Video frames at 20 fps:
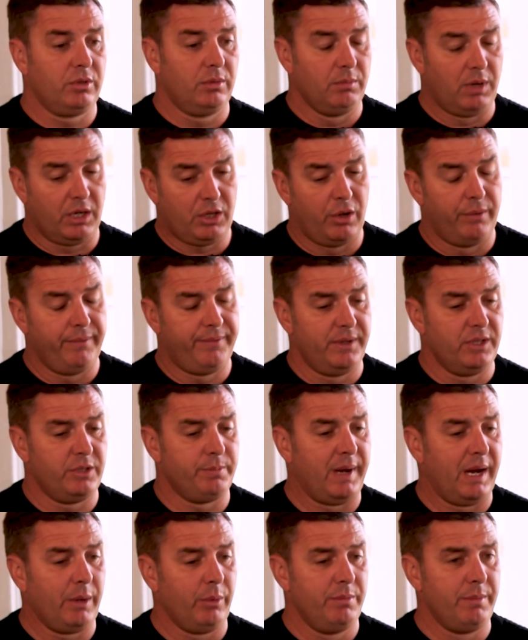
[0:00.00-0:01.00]
my confidence
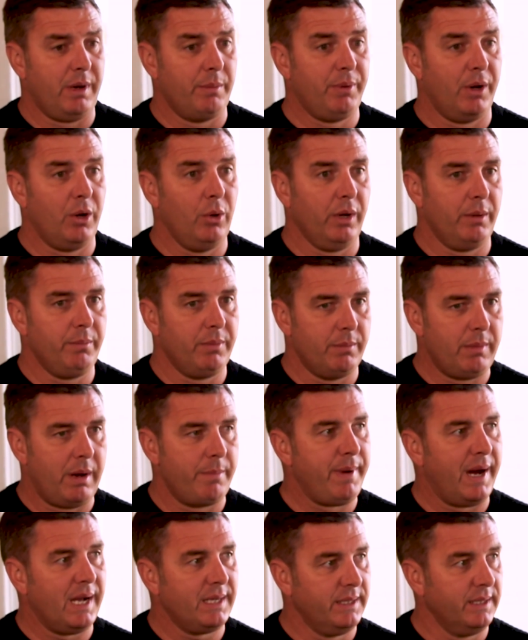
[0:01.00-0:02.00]
back with my bowling, but my
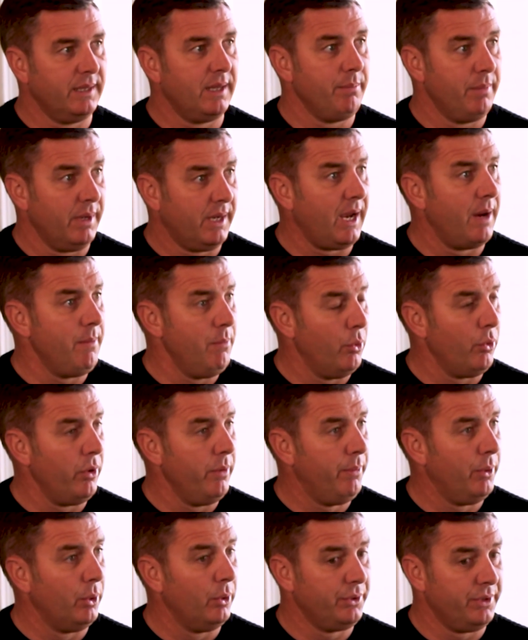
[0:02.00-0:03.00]
batting then became more
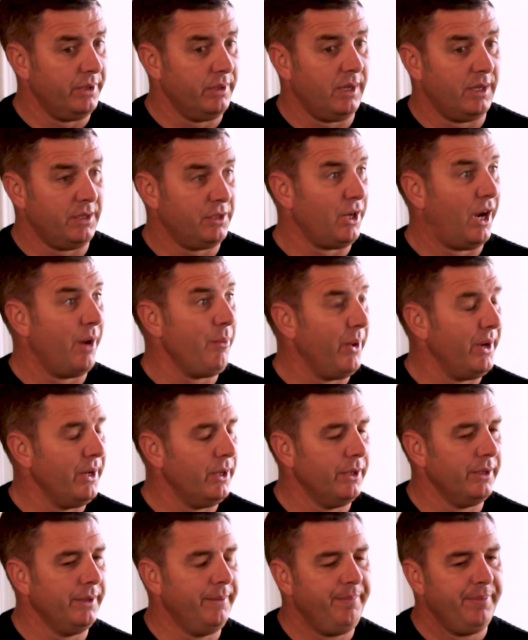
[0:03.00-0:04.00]
important as time went
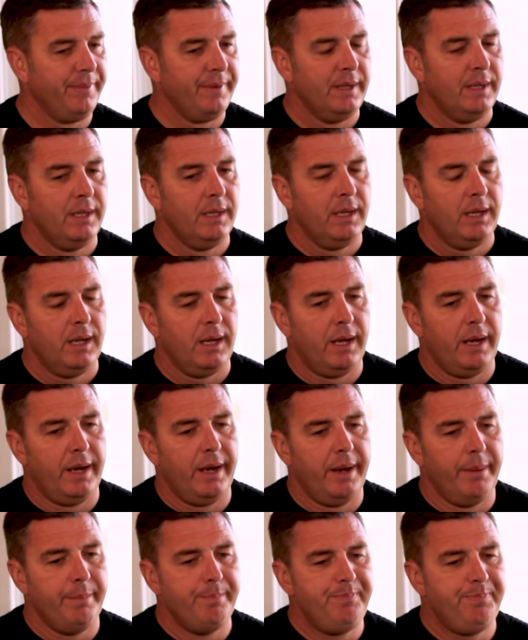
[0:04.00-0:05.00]
on.
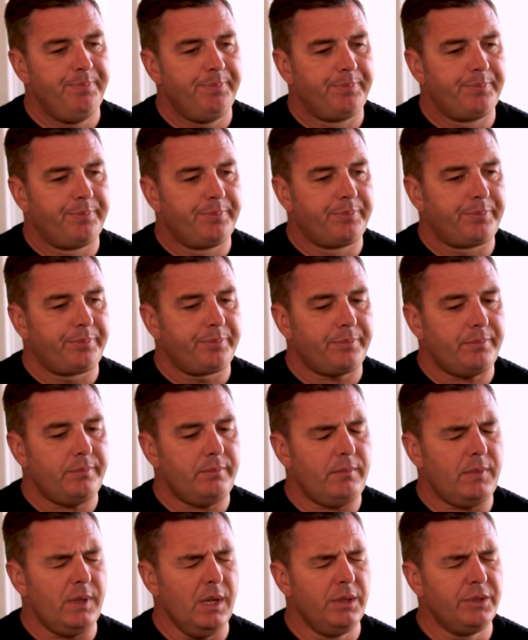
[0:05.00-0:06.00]

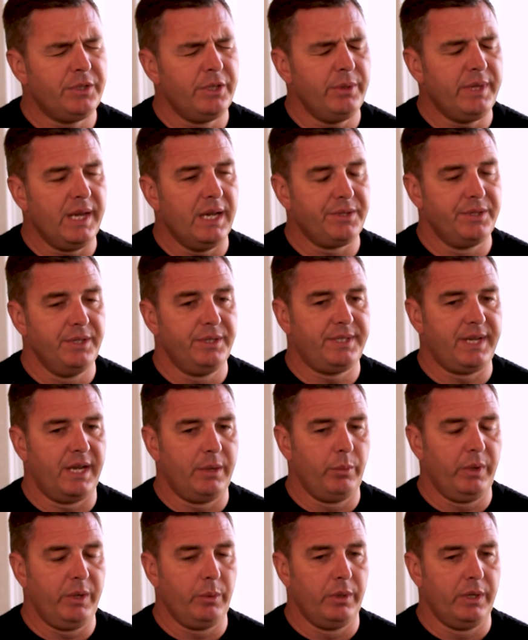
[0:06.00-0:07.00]
In
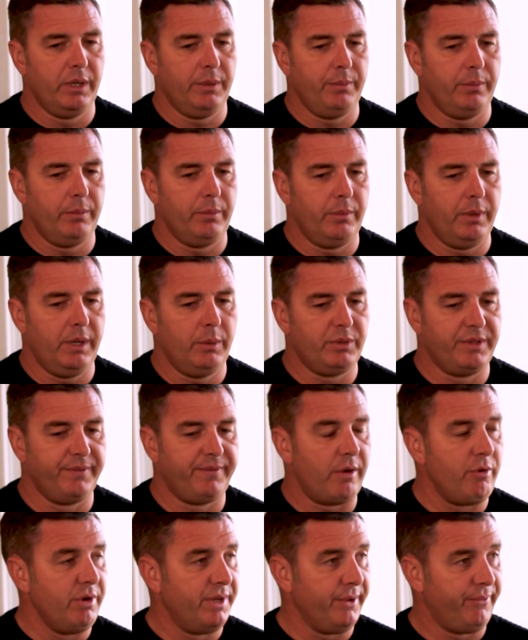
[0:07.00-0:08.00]
2010, it was a
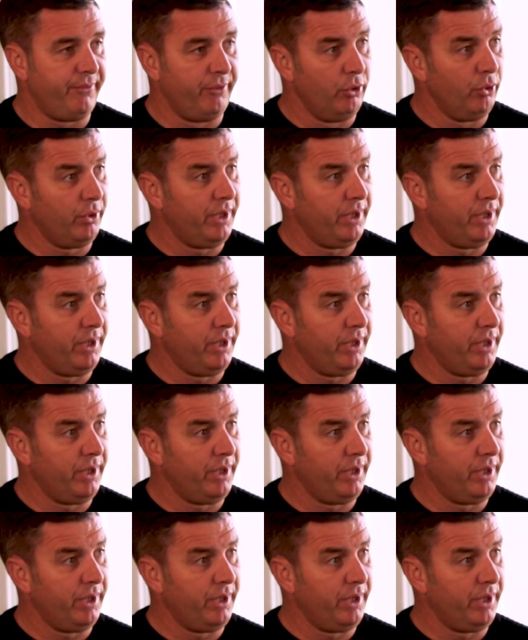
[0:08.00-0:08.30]
very different